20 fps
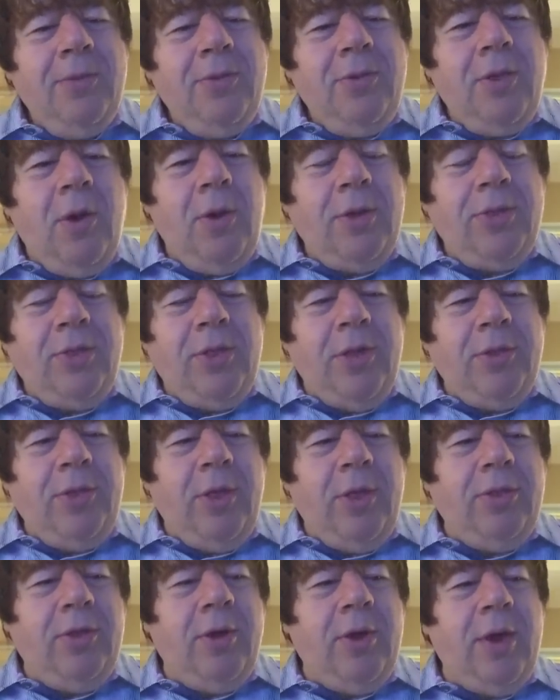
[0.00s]
So I
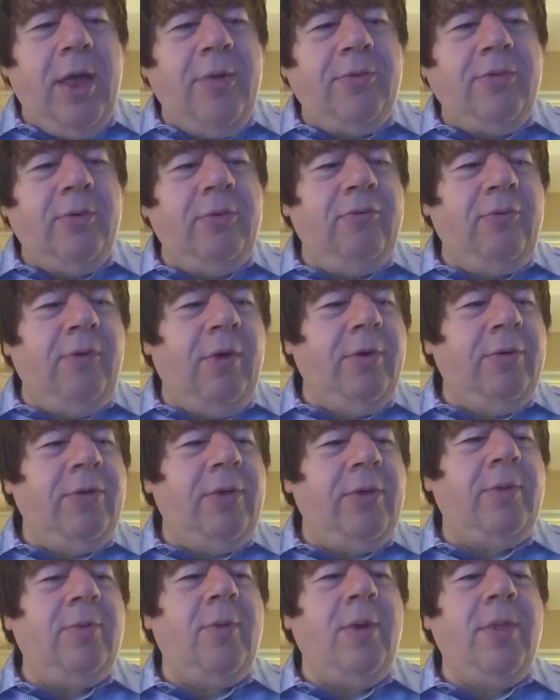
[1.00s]
think they're going to have to
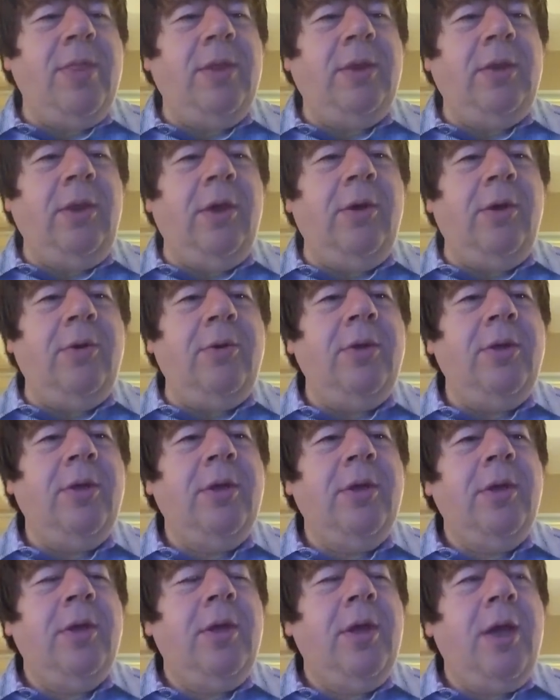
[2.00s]
reverse, and when they do,
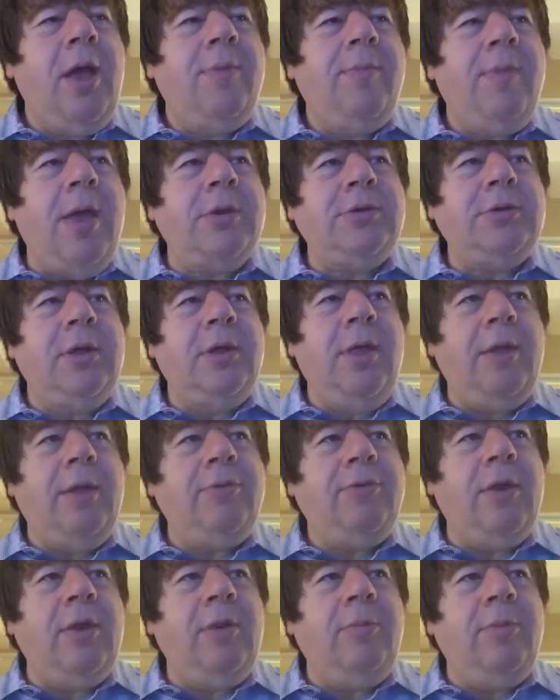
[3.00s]
I imagine
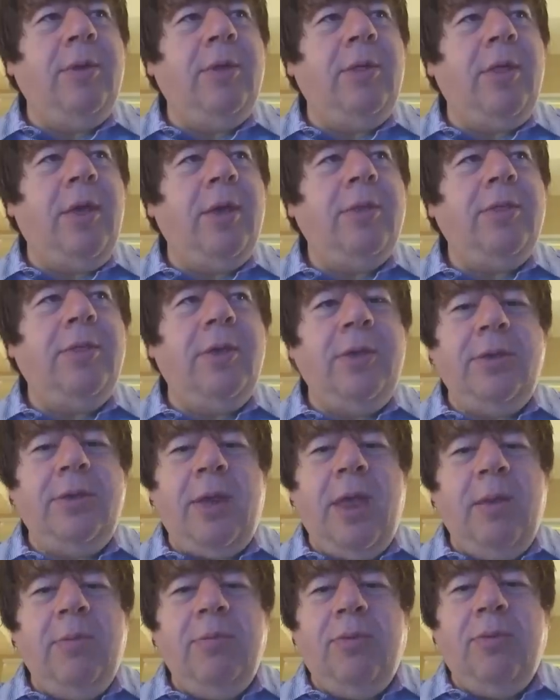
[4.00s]
that's going to be like the
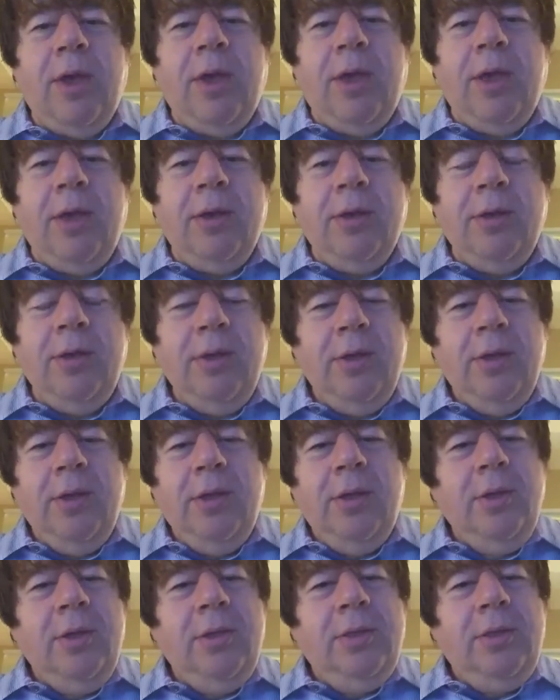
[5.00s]
dam breaking.
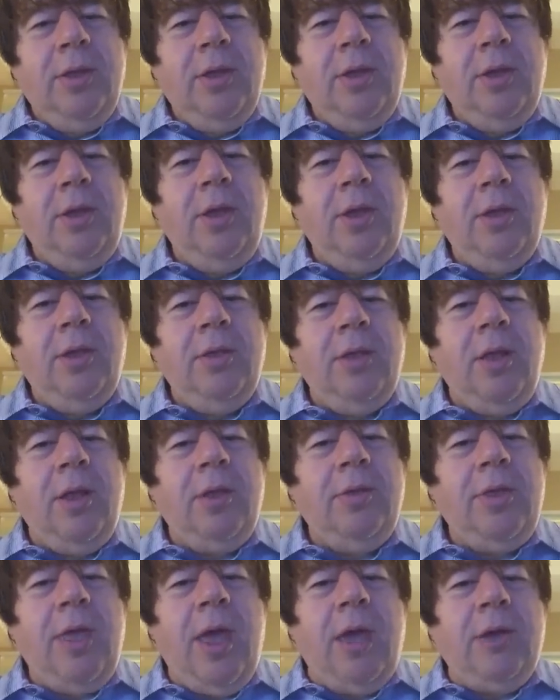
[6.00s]

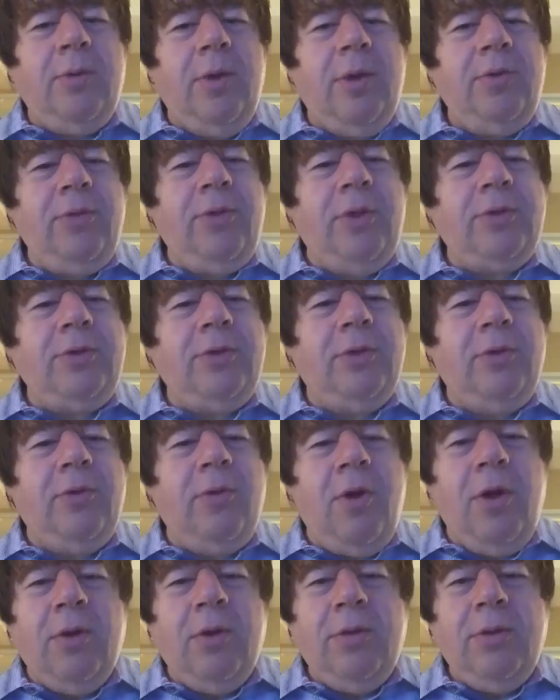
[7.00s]
The headwinds, such as
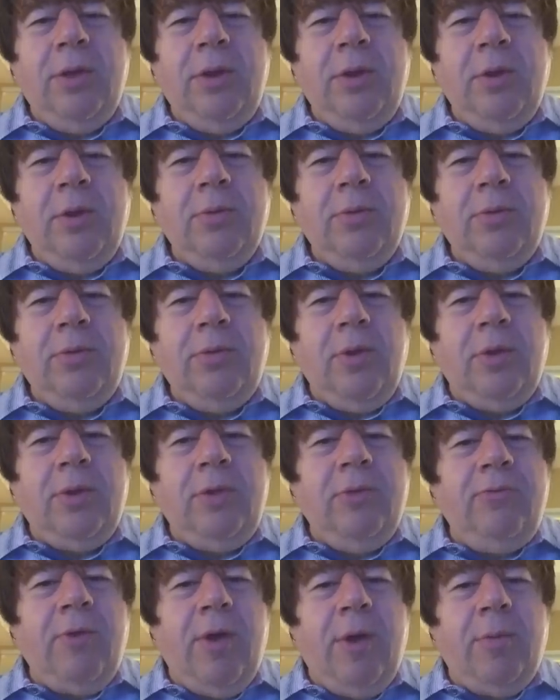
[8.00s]
there are,
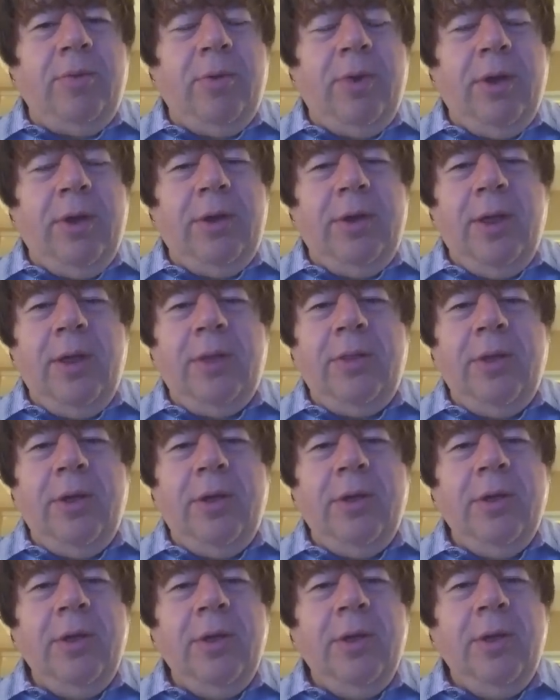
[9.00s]
start to evaporate, and
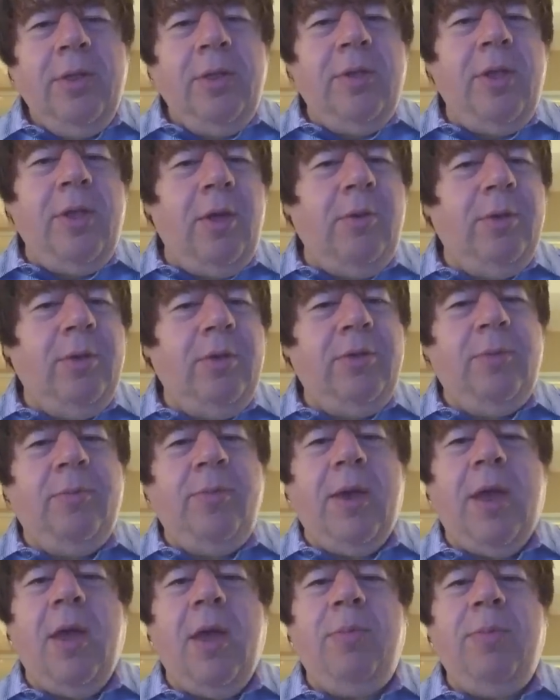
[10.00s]
the tailwinds
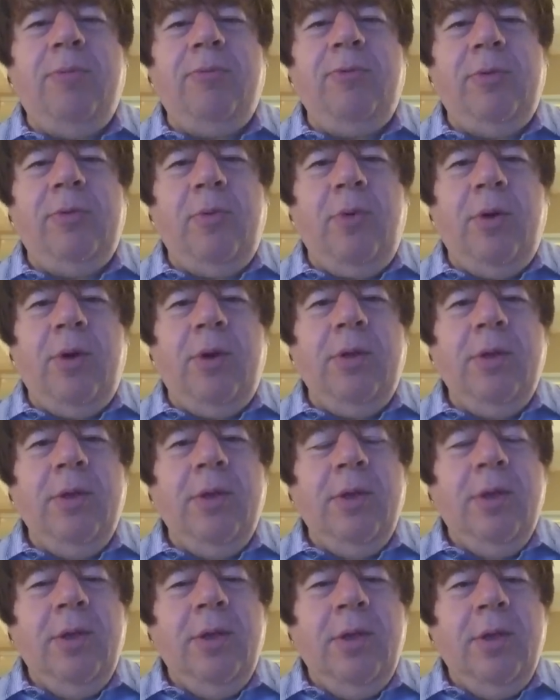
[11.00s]
pick up even
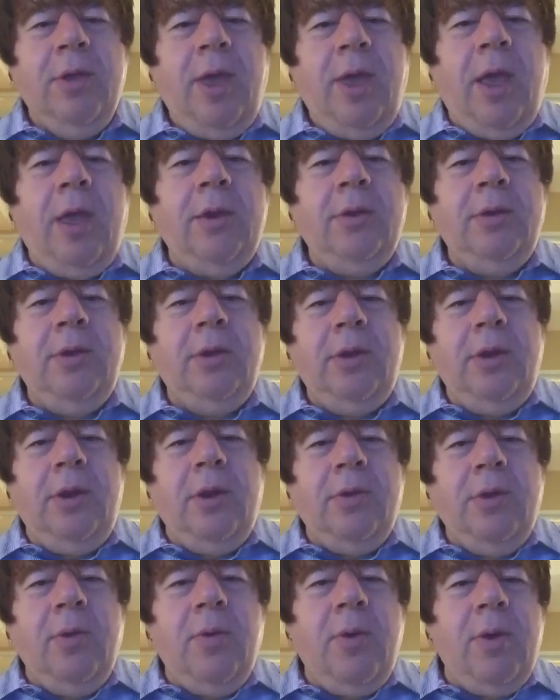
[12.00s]
more. And you
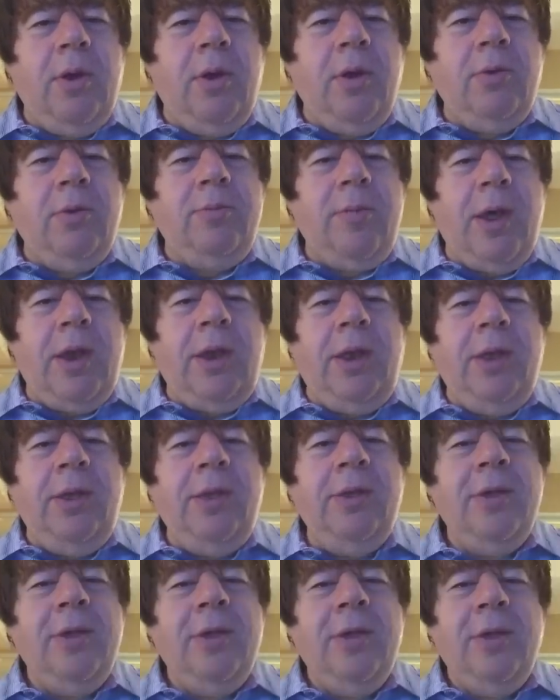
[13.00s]
want to own
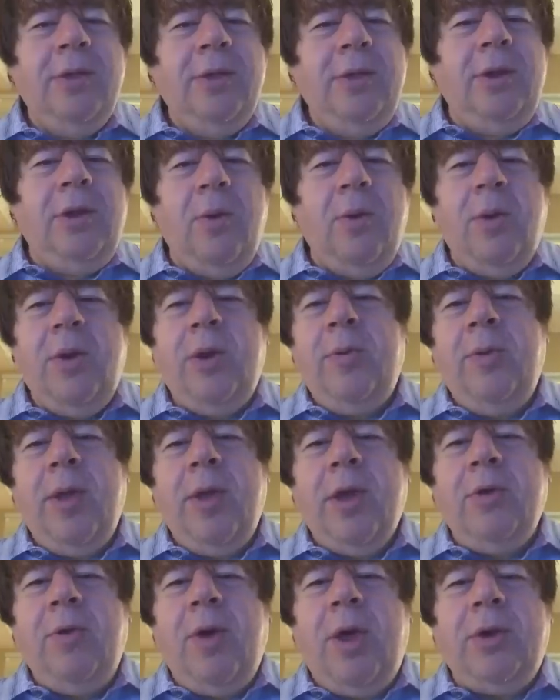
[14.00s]
money. You don't want to
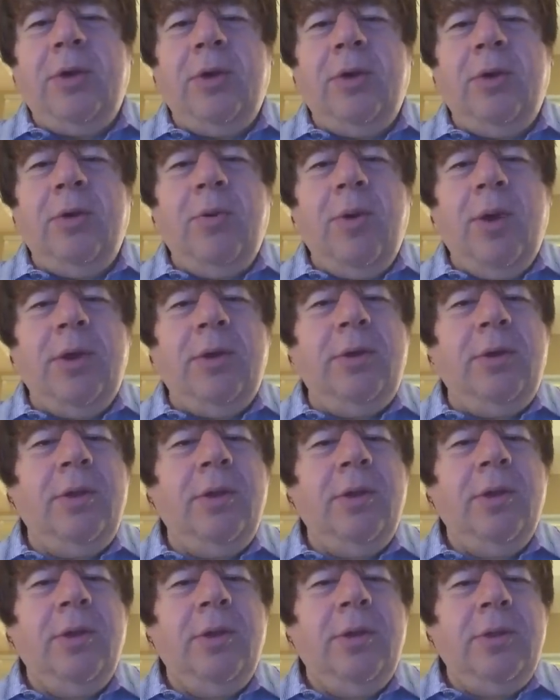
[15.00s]
be a creditor
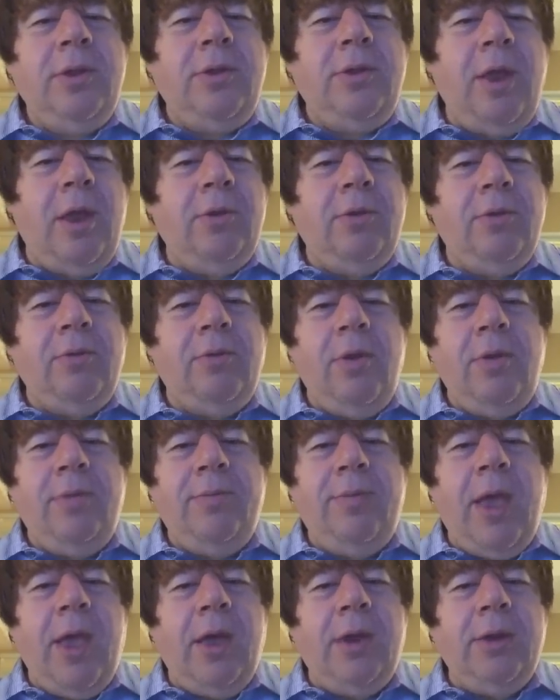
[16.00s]
when the debtors are
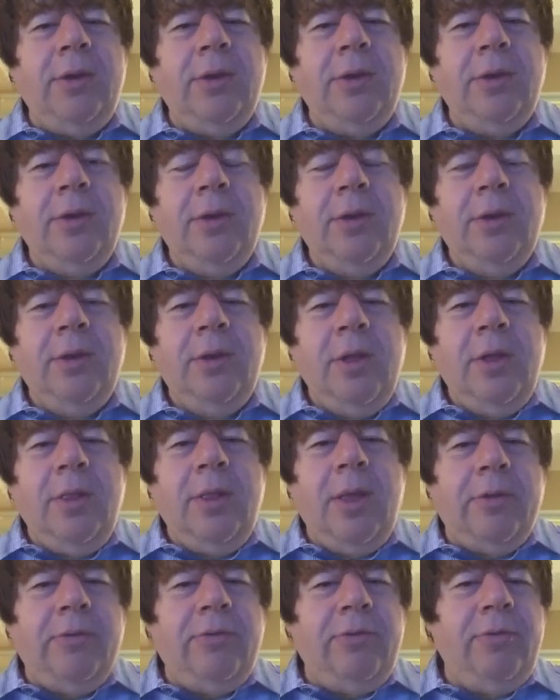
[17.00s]
all mad,
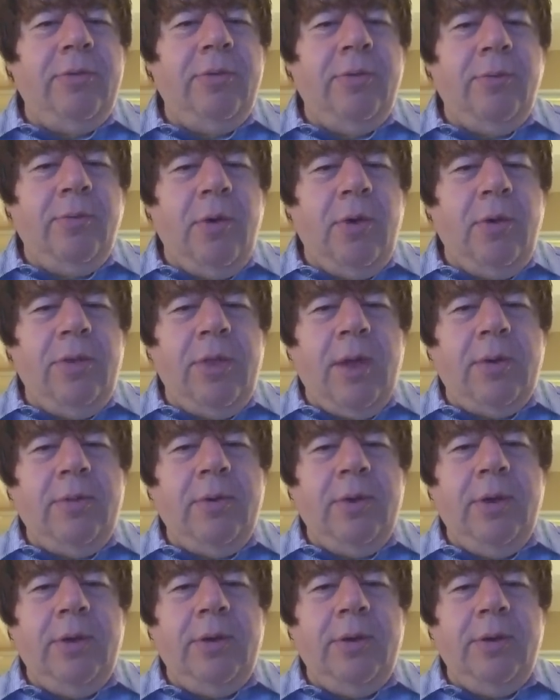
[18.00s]
and that's the world that
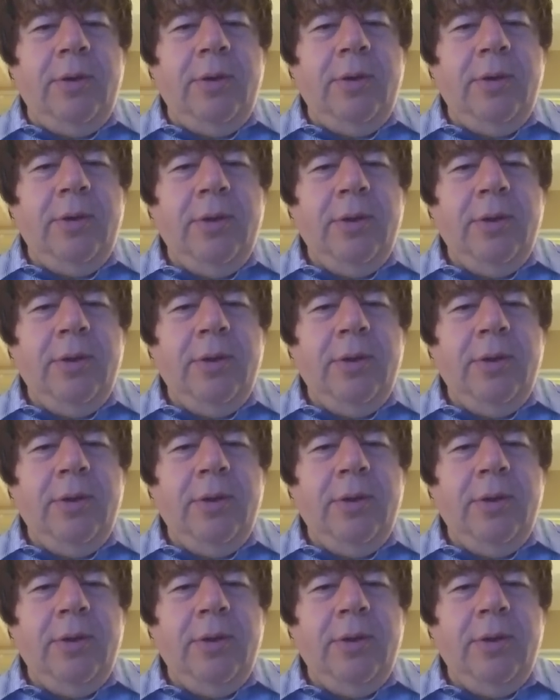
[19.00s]
we're in.